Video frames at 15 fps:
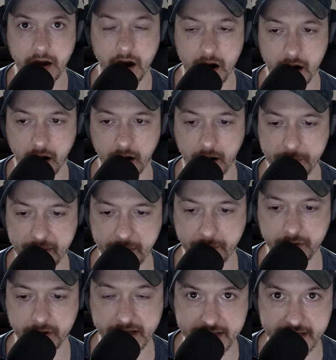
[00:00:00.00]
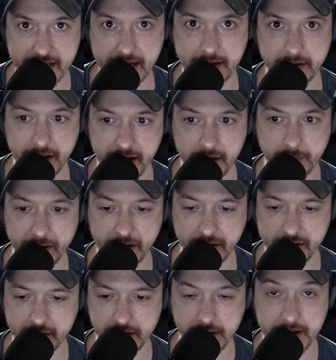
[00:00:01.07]
are people in need in
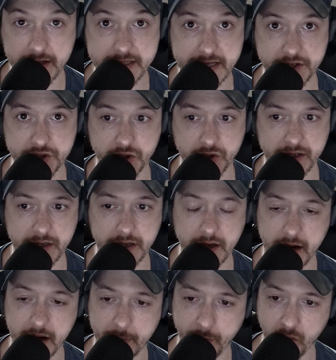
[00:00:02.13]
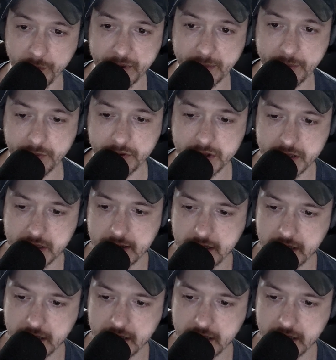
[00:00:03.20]
America, essentially, uh, poor people